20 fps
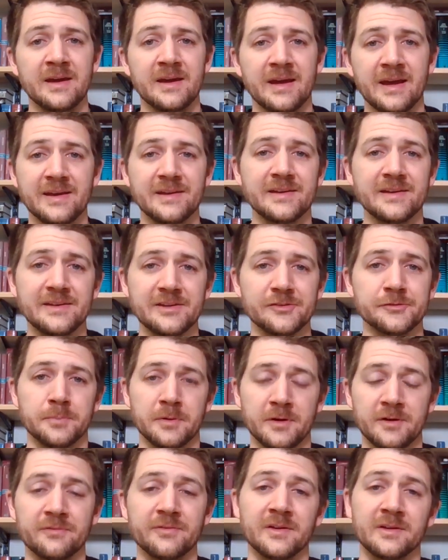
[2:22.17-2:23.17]
and he is
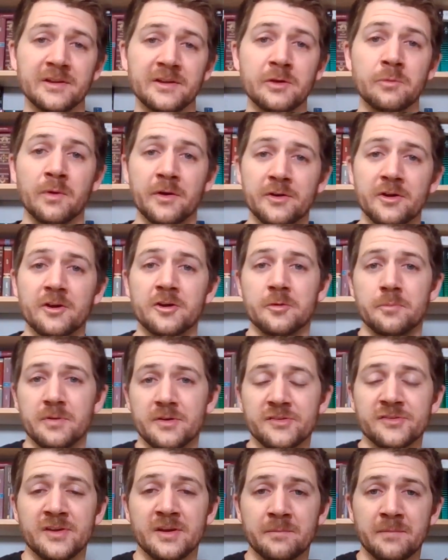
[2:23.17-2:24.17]
perfectly
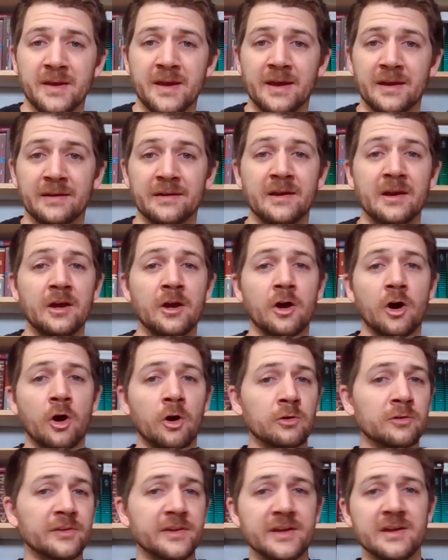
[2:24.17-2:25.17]
100% man.
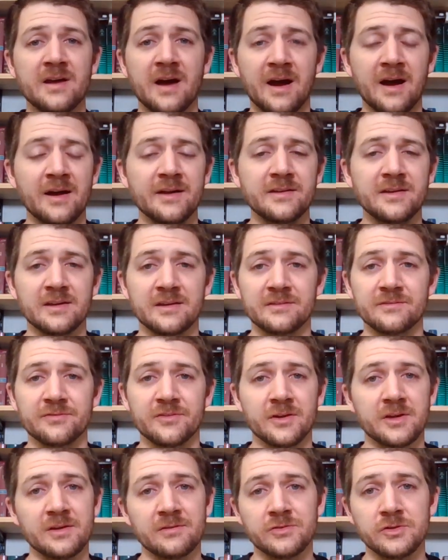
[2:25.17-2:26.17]
Only God can
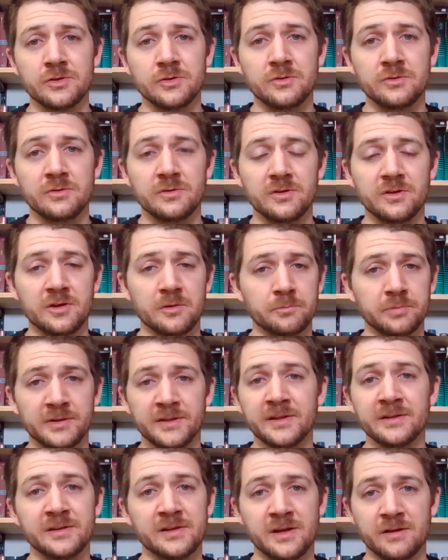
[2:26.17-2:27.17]
forgive you
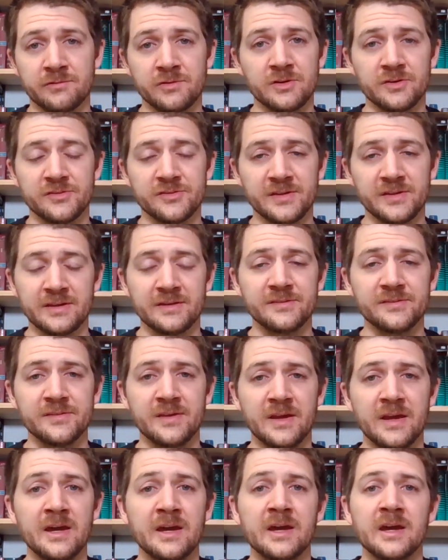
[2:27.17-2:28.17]
completely of your sins,
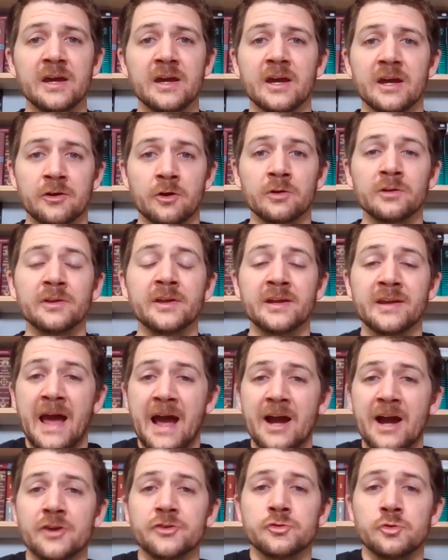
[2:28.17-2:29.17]
and only an
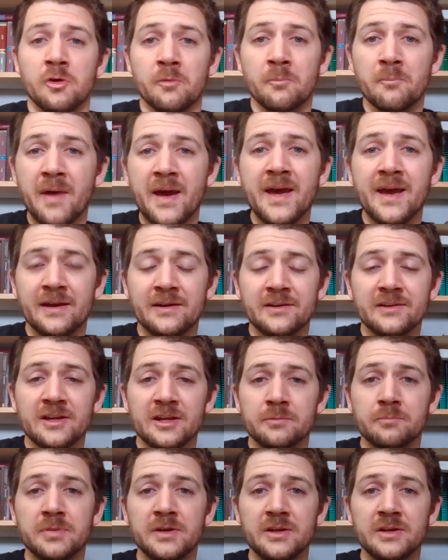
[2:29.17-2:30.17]
actual man
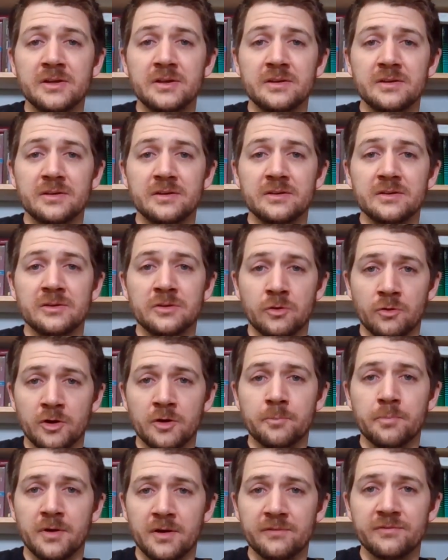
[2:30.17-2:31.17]
can be
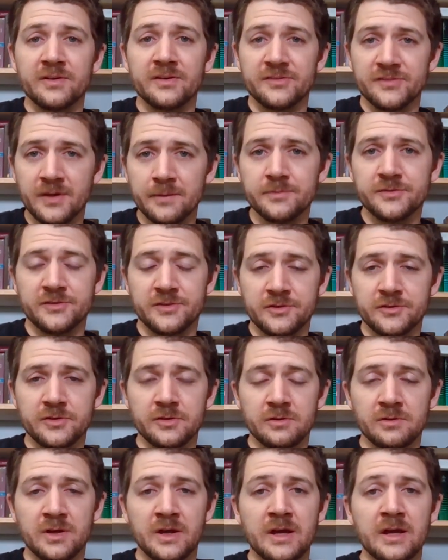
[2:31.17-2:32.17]
your perfect
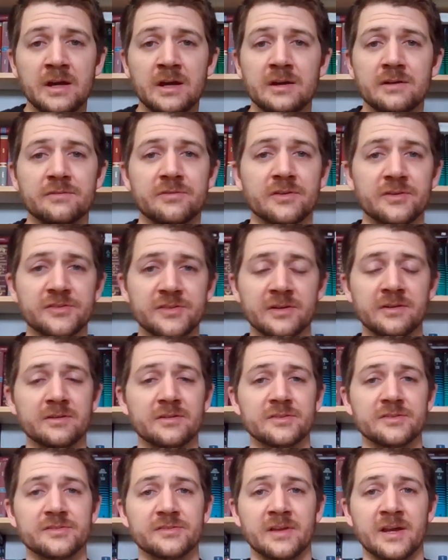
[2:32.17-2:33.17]
substitute. For
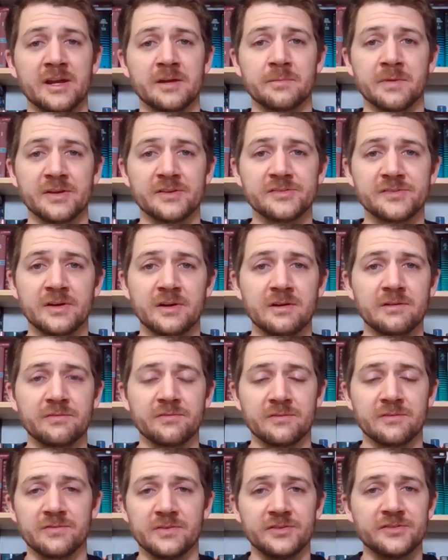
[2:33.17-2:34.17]
sinners like myself
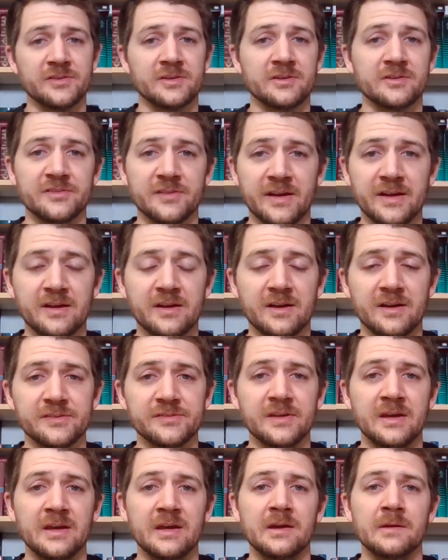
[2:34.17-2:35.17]
and for sinners like us,